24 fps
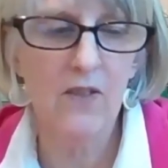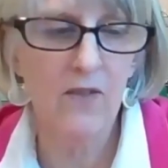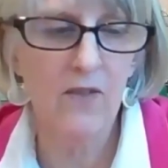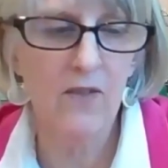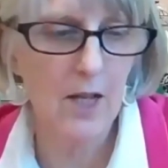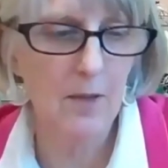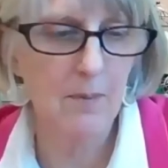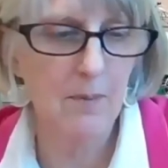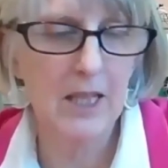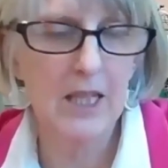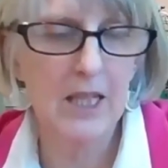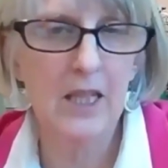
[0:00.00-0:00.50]

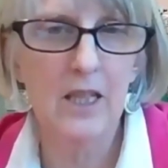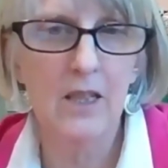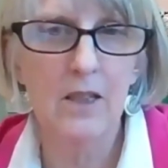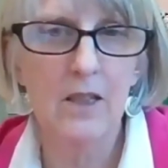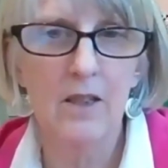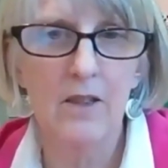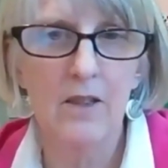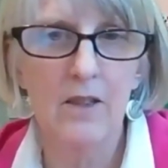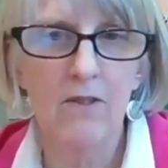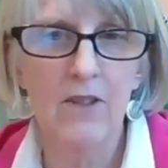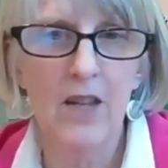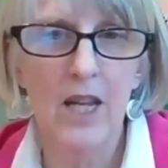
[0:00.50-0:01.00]

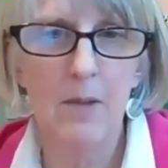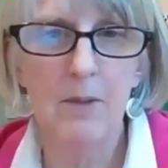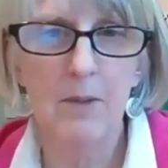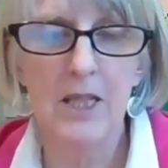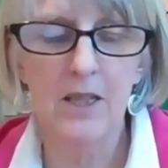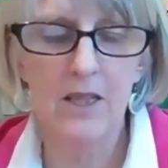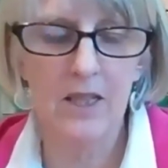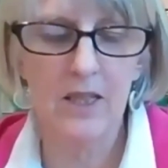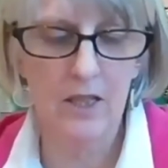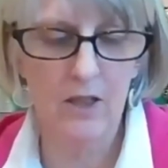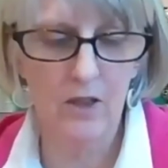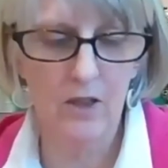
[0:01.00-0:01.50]

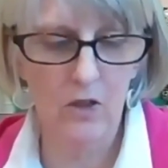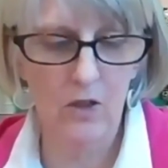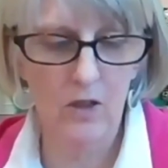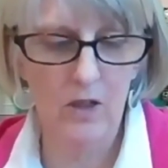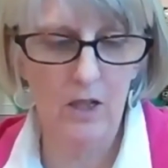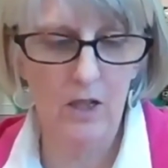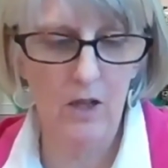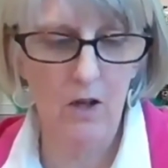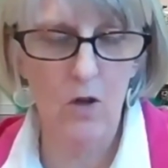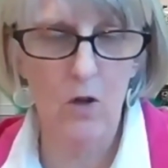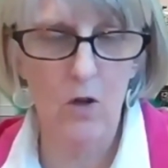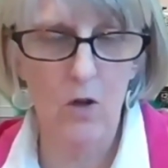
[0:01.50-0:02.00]
families can do
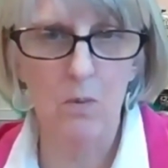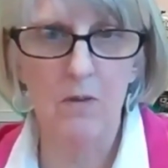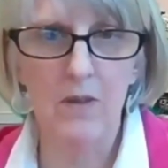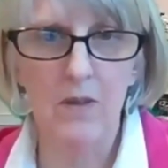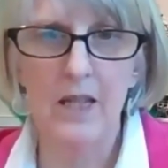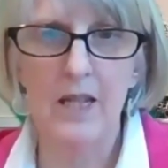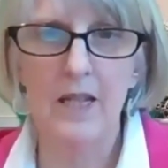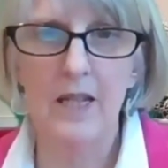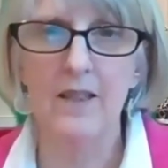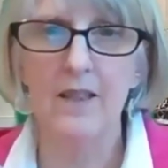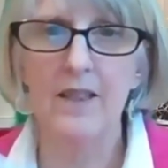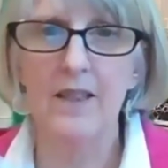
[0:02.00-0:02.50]
at home,
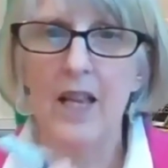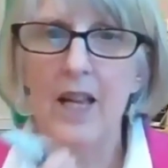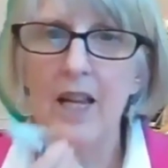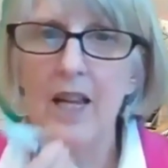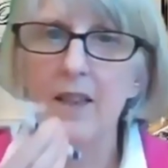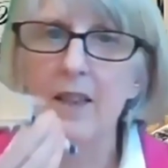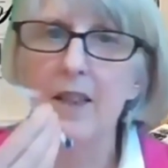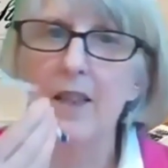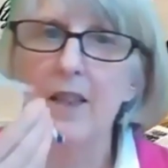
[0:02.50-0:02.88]
things like